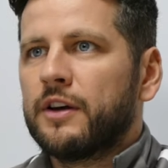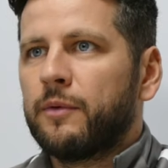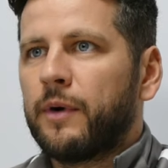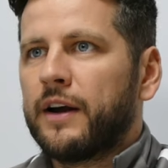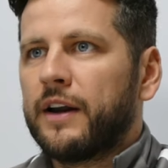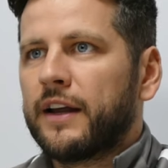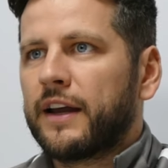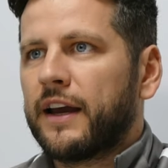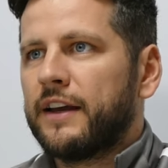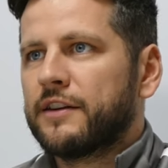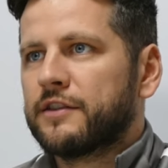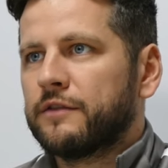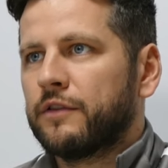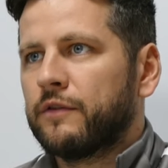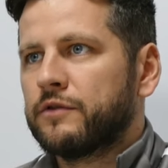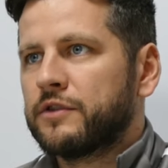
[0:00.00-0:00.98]
it wasn't a case
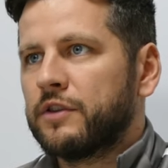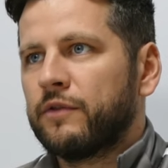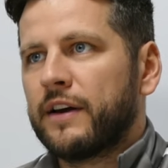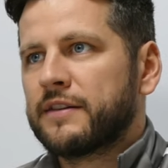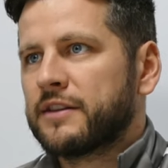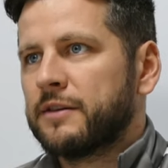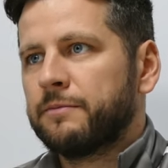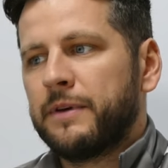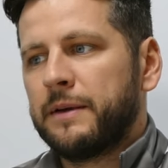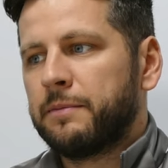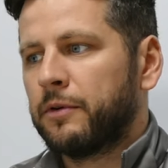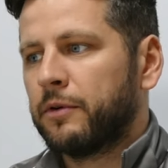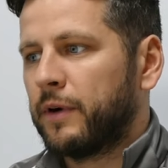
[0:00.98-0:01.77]
of obviously resting people.